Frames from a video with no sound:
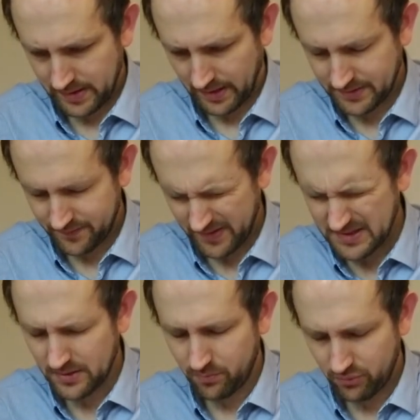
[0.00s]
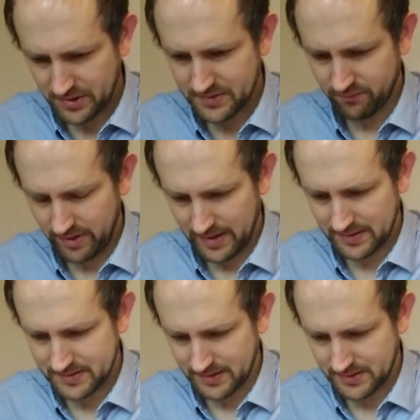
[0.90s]
and to face our present
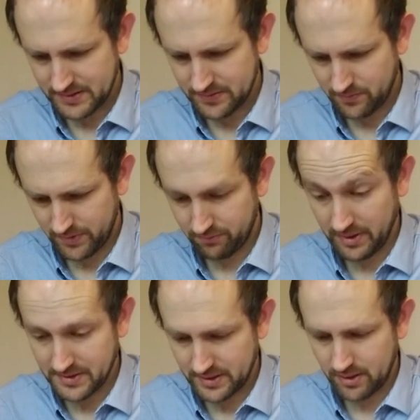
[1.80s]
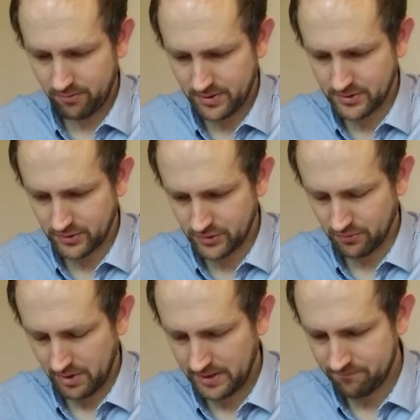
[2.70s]
realities with greater courage and
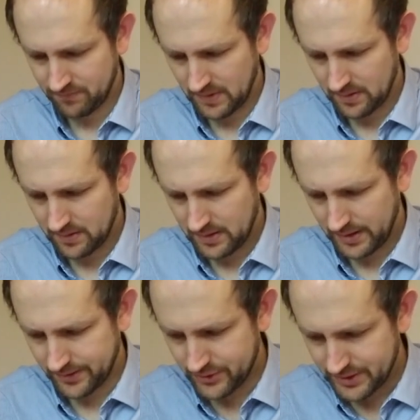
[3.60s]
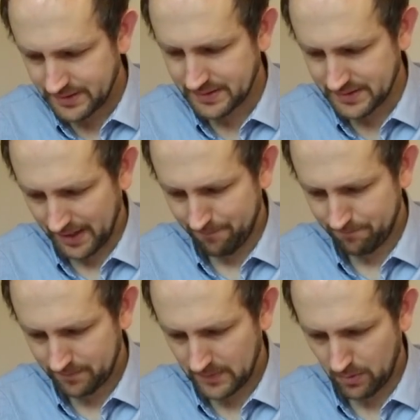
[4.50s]
joy. In Jesus' name,
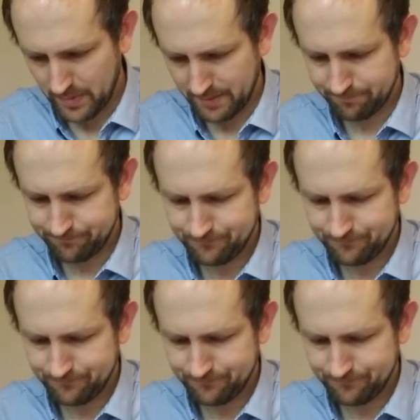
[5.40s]
Amen.